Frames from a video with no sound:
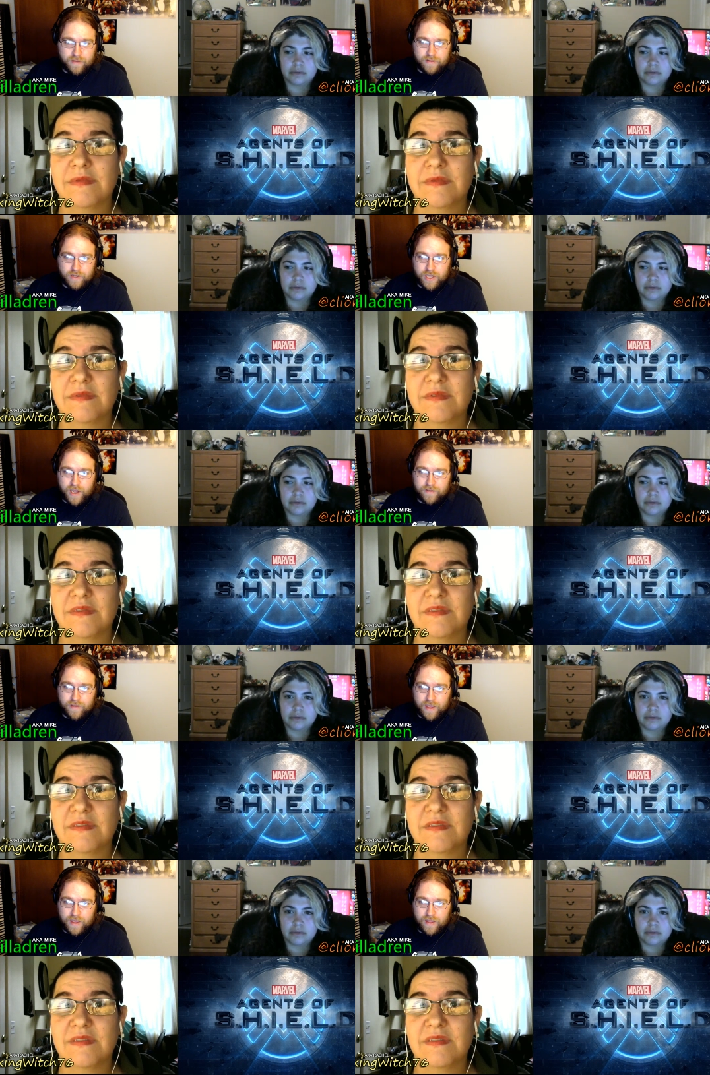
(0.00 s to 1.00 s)
Speaker 1: in chat
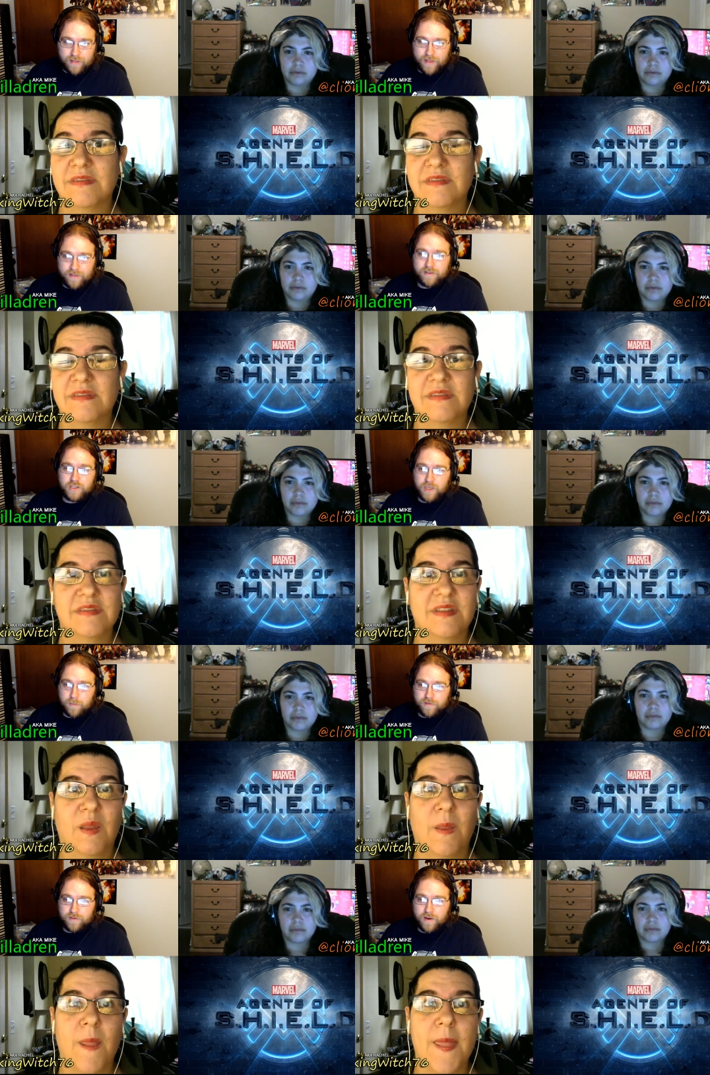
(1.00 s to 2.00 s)
saying he thinks it
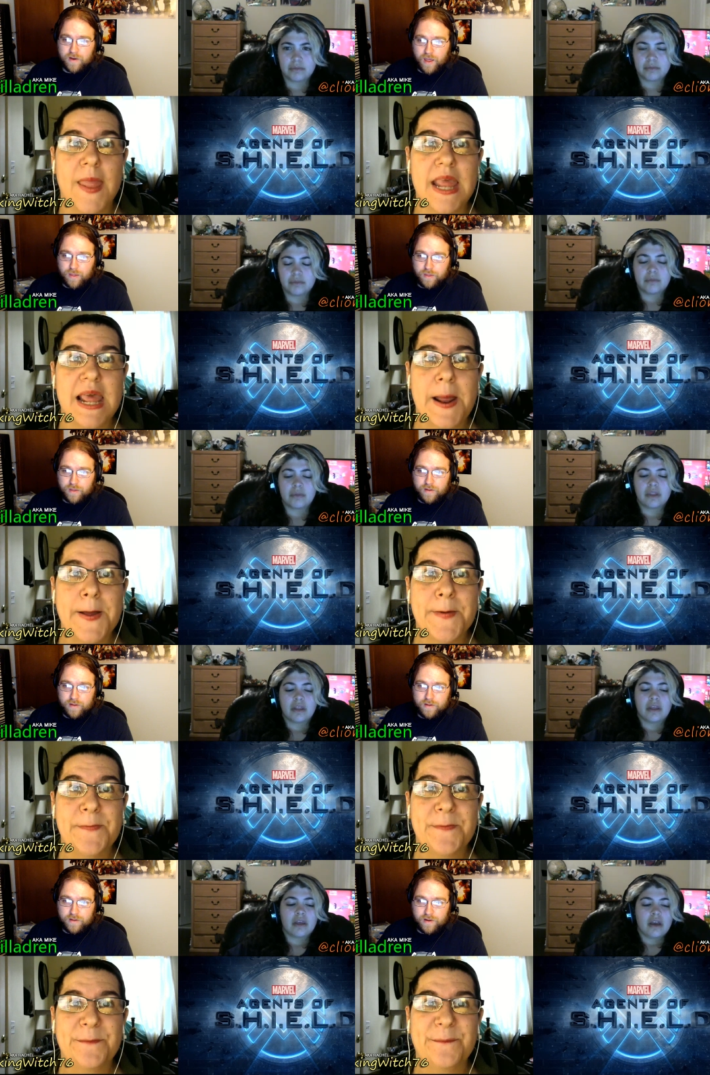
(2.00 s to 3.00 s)
cheapens their death.
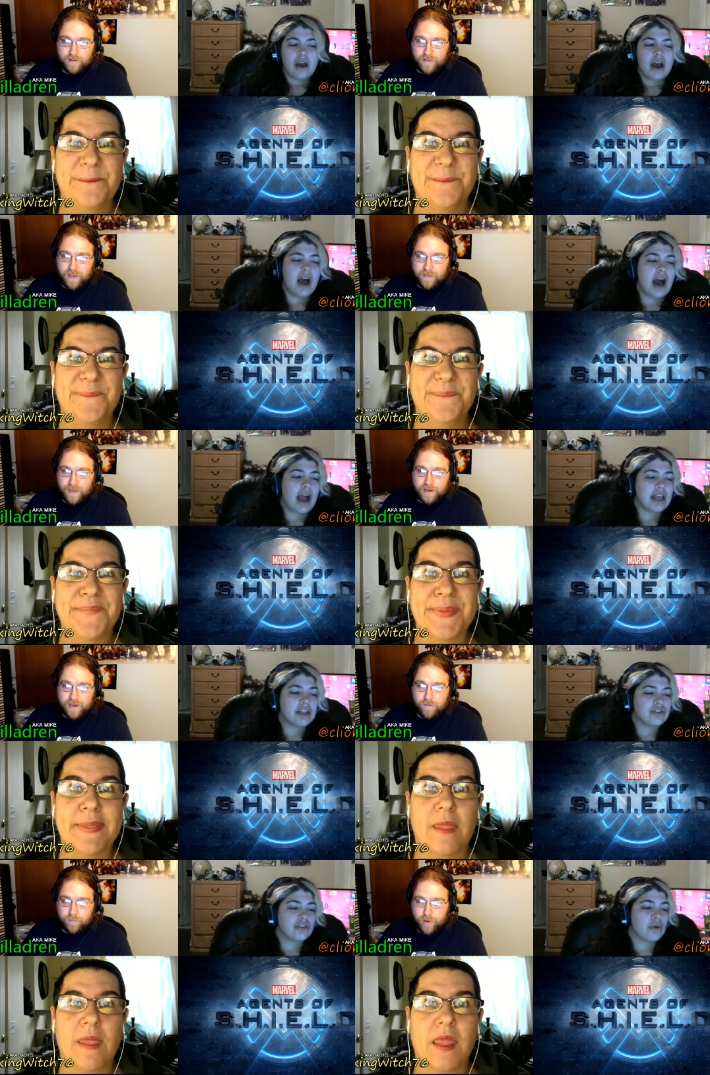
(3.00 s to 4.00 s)
Doesn't like the idea
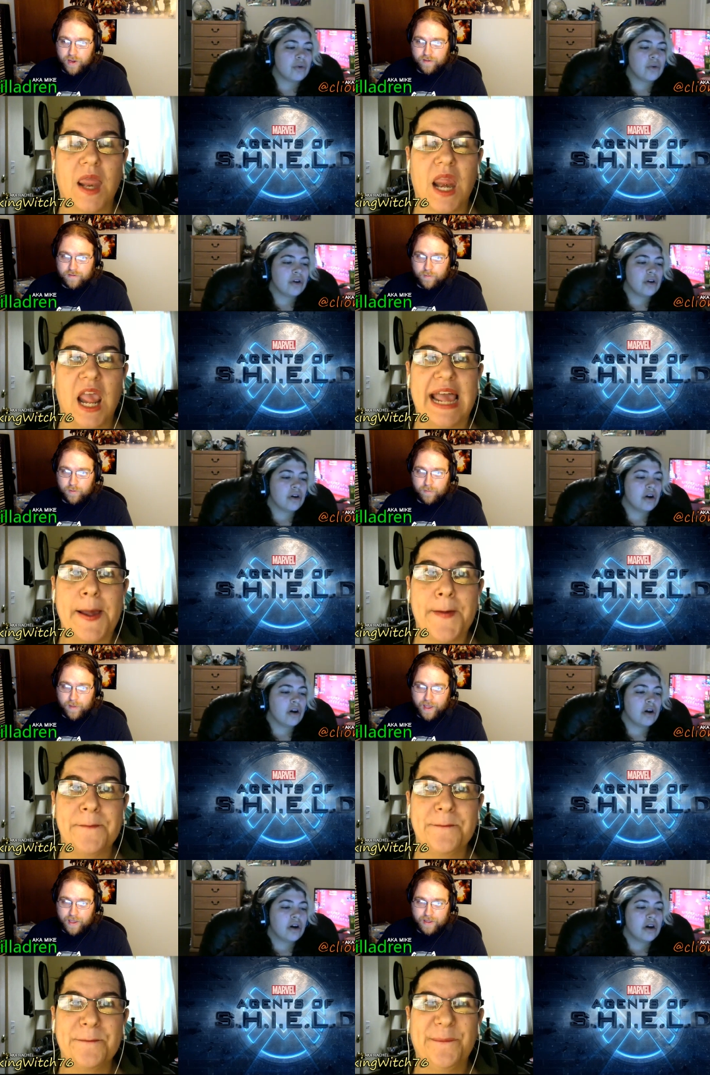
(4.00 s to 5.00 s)
I of bringing someone
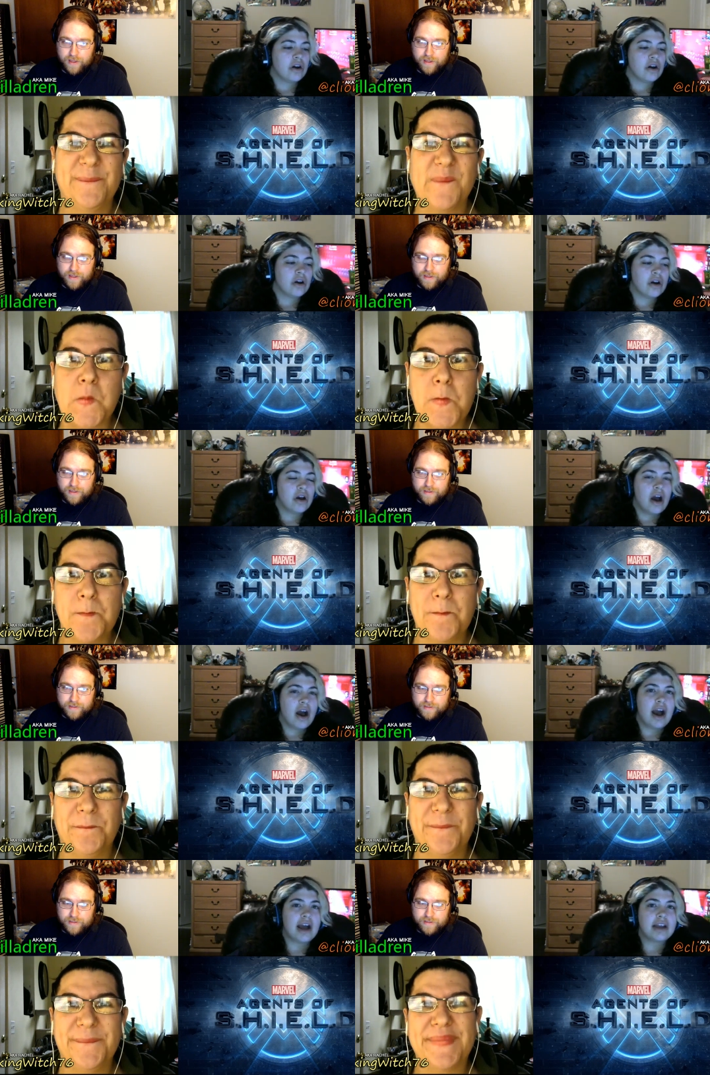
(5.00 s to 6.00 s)
back.
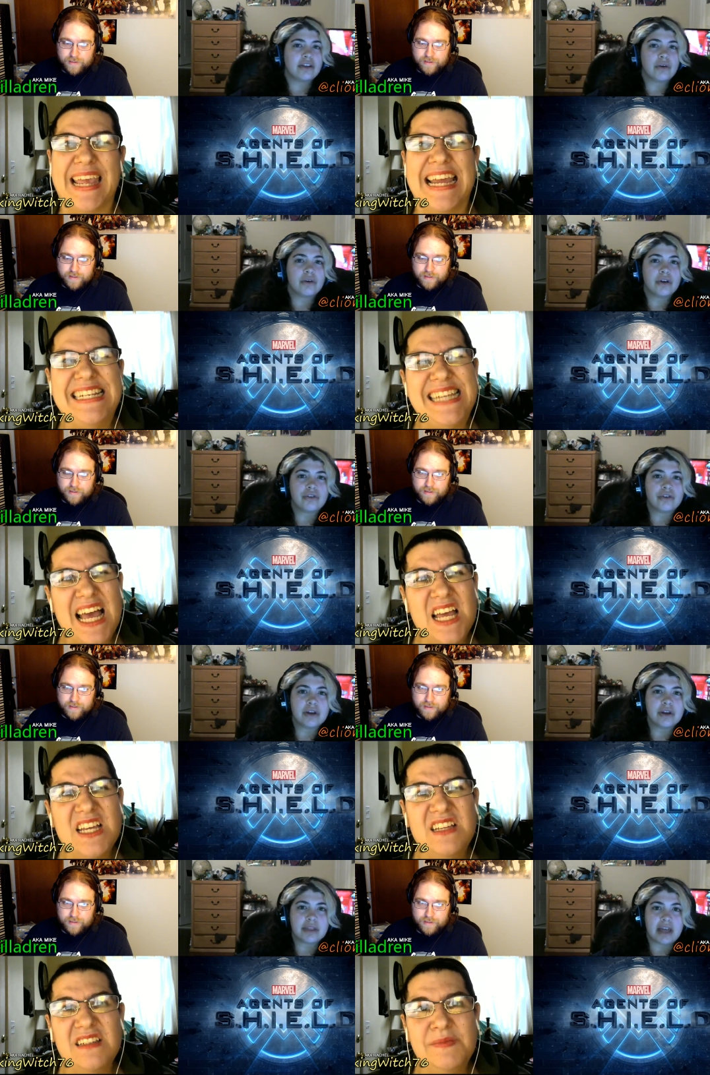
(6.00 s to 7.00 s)
Speaker 2: I don't exactly.
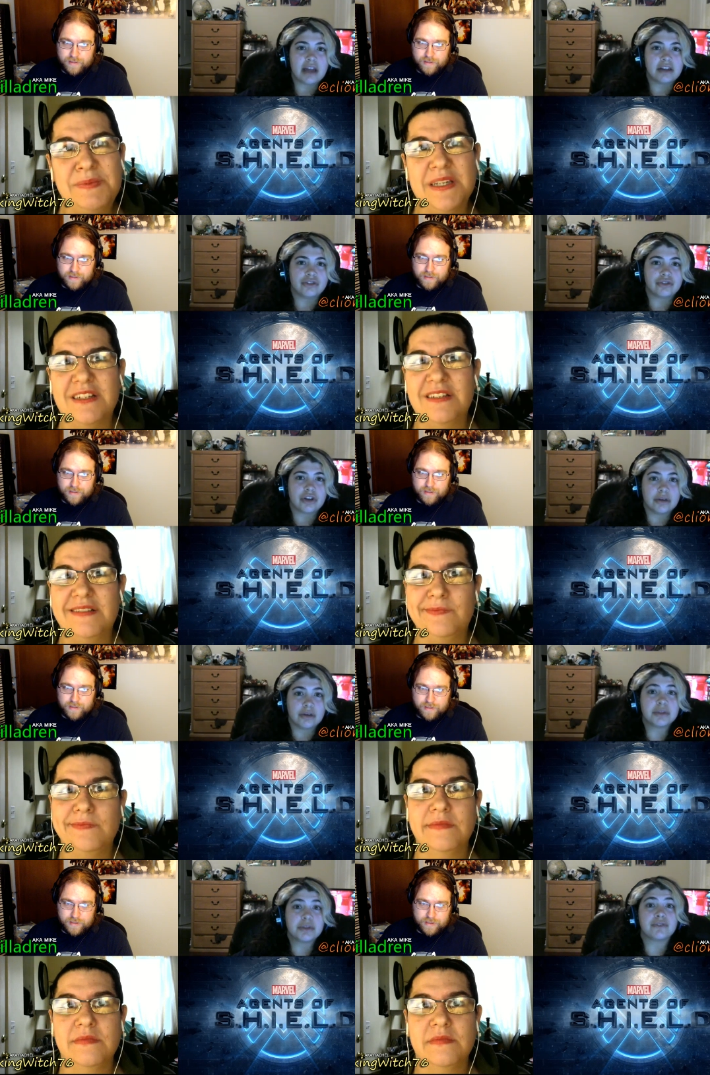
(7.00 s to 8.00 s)
agree with that in
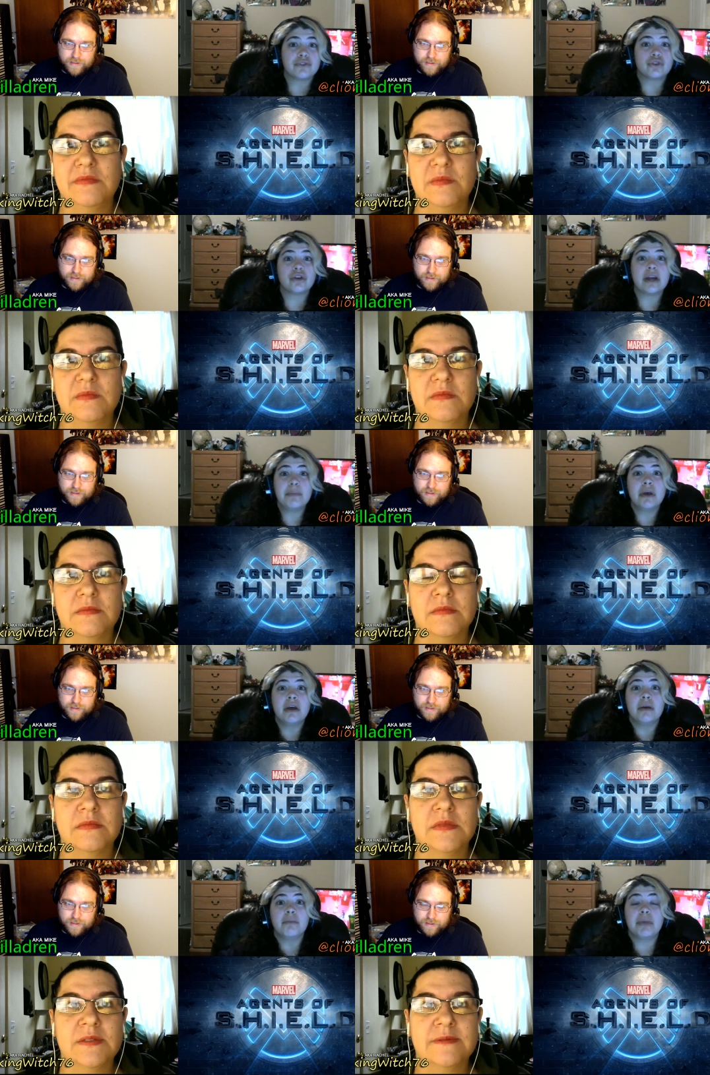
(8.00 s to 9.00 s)
terms of
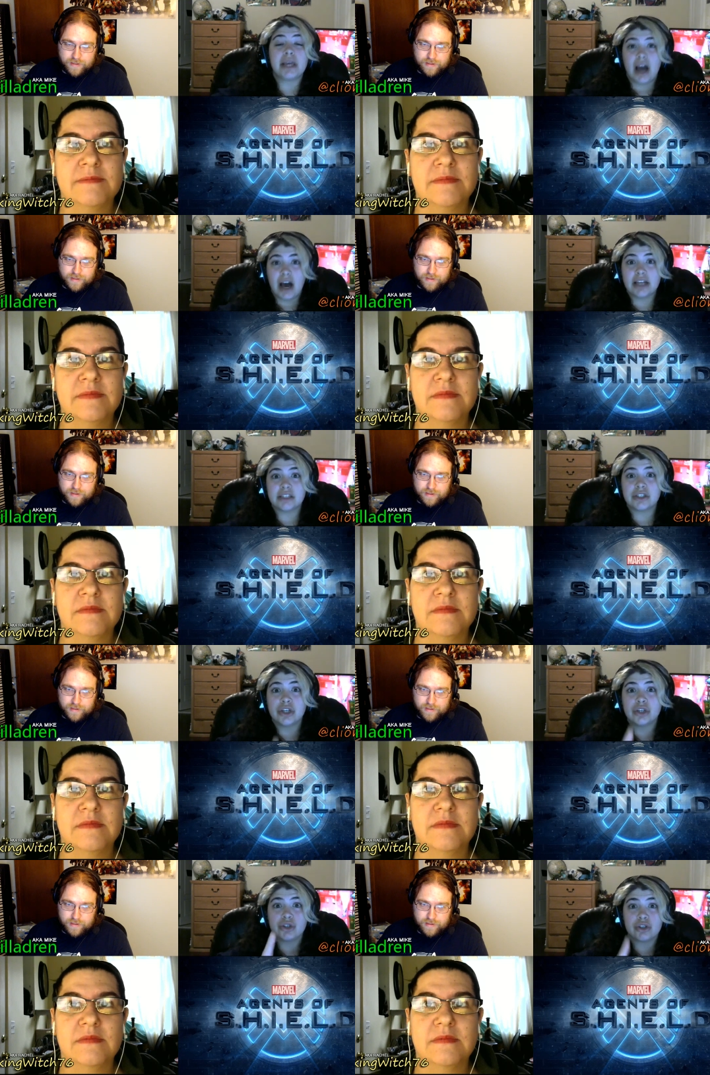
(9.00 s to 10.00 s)
Trip
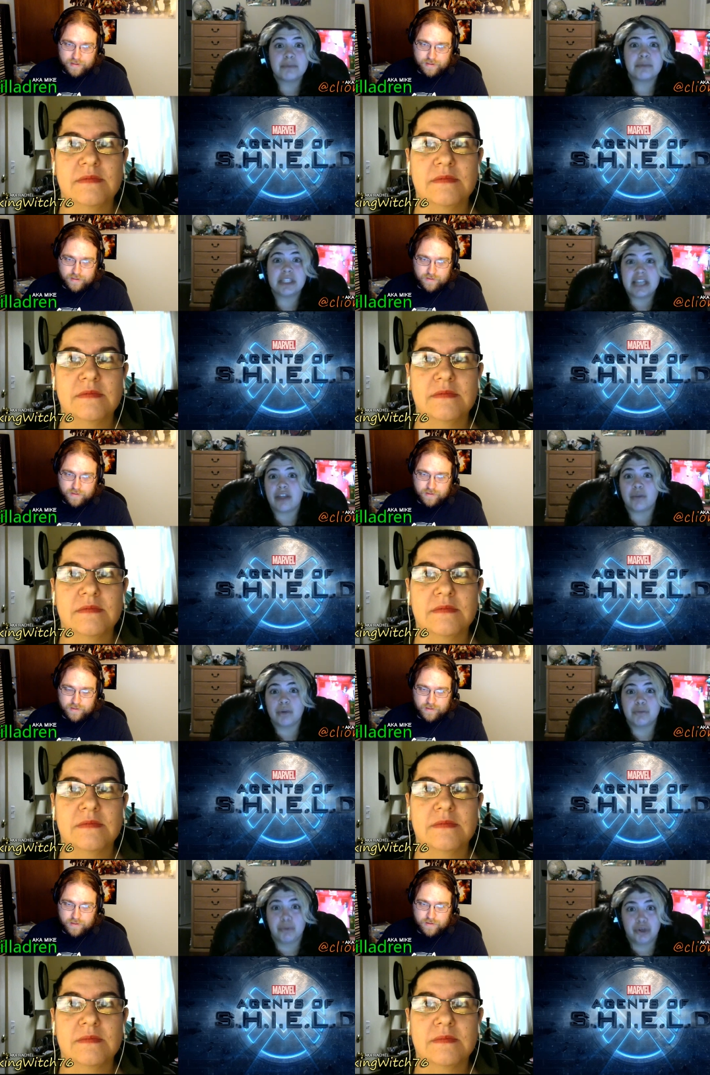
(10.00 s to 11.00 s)
because Trip's
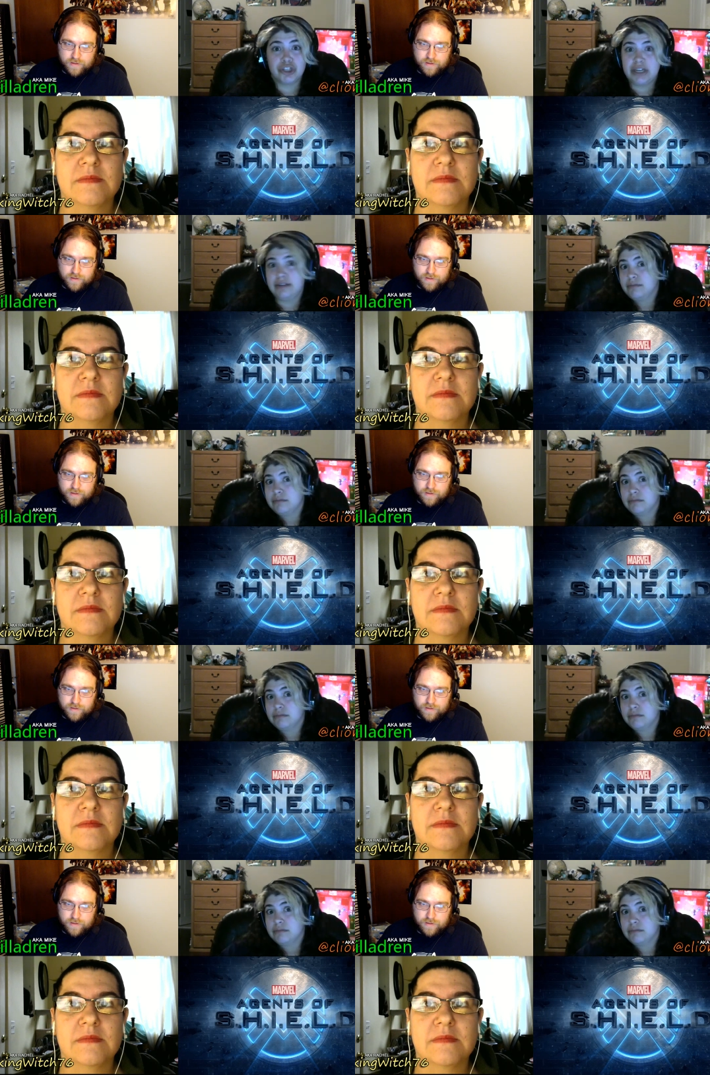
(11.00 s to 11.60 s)
death was bullshit.